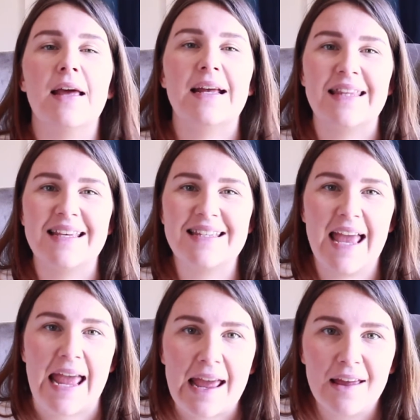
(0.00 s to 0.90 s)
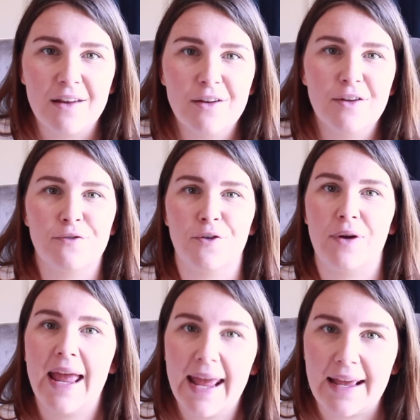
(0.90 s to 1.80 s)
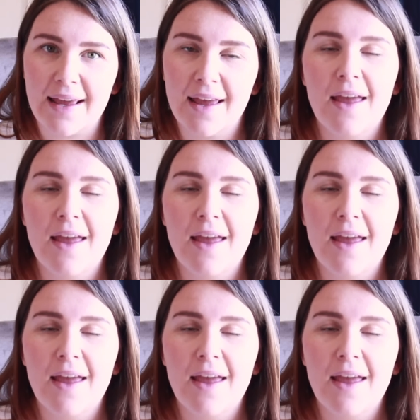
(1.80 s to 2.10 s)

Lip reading: and there's E for egg.